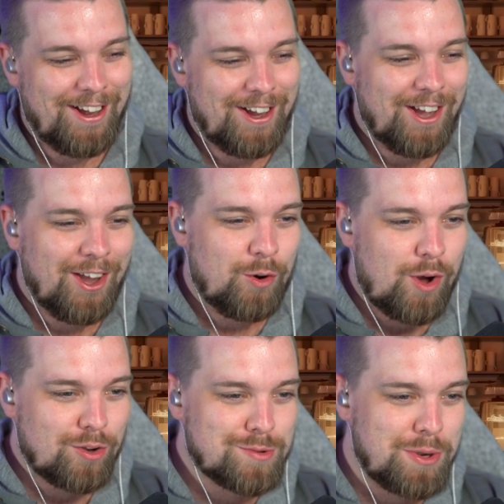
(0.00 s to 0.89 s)
Who
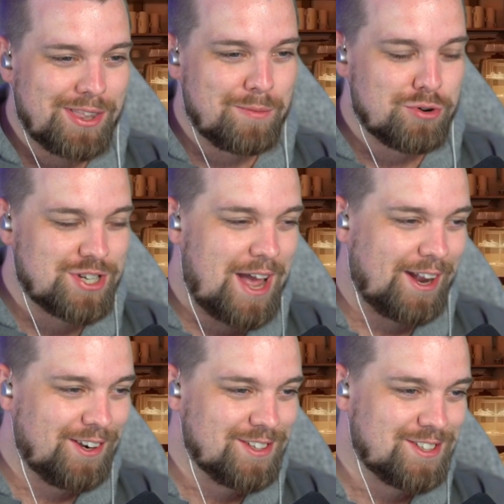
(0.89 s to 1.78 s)
else but the
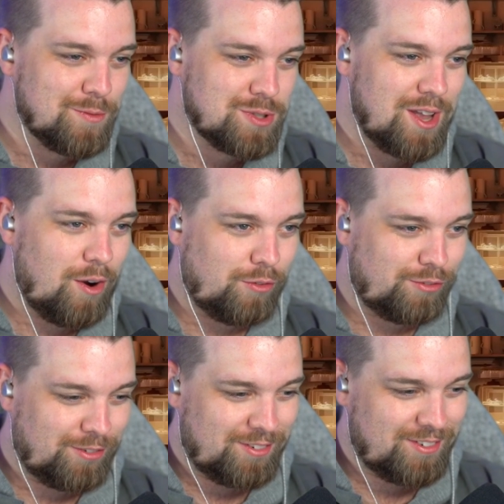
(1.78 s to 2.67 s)
protagonist
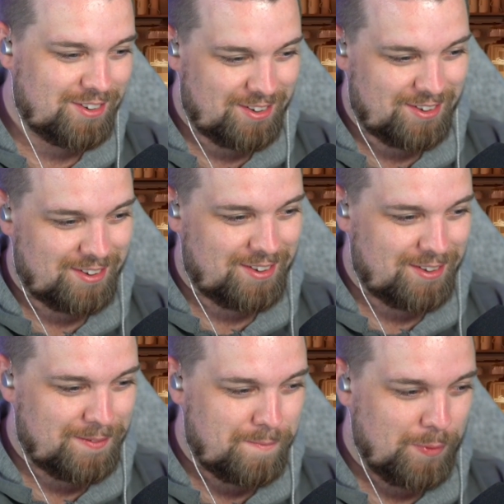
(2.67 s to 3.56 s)
himself?
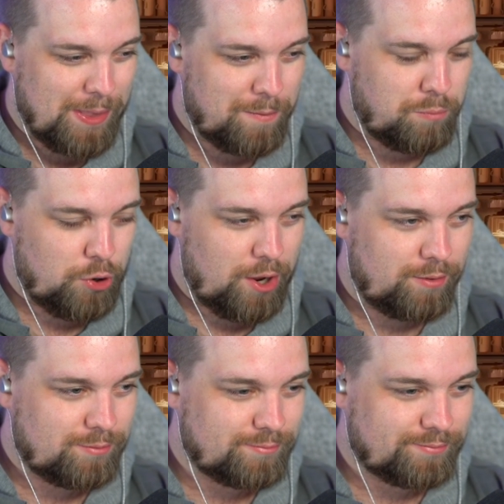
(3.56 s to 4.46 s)
Bruh.
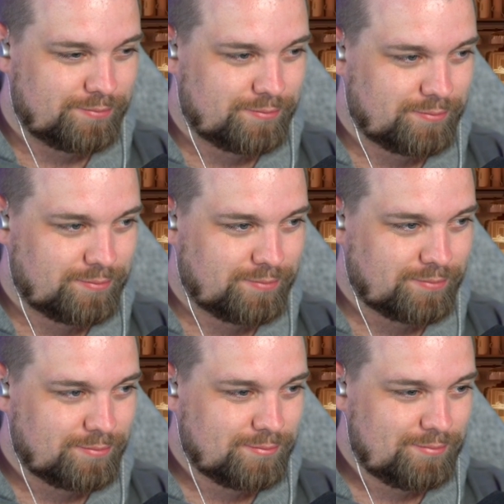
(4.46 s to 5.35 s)

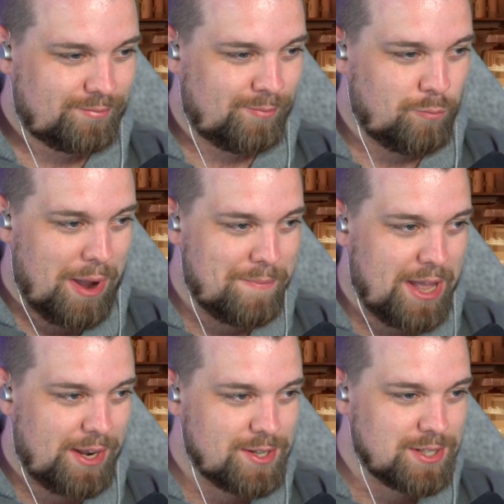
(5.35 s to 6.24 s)
My
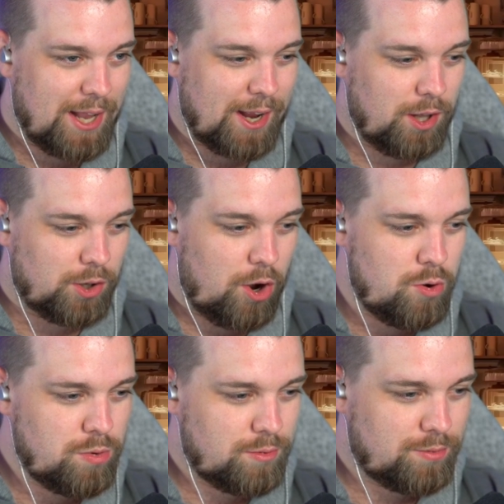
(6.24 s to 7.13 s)
man is like,
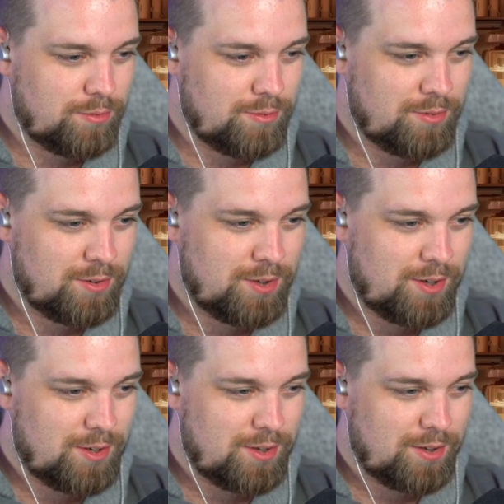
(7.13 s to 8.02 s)
hello?
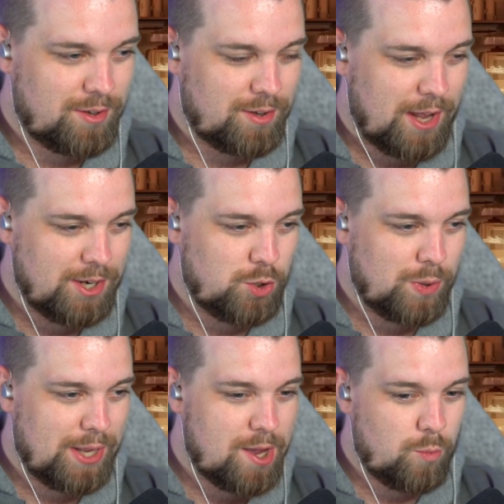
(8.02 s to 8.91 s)
And you
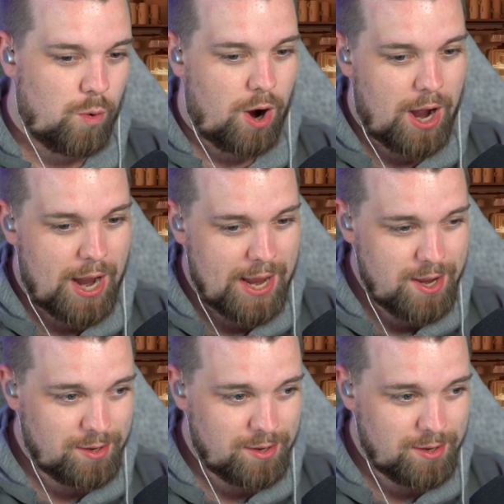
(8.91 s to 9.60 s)
were here why?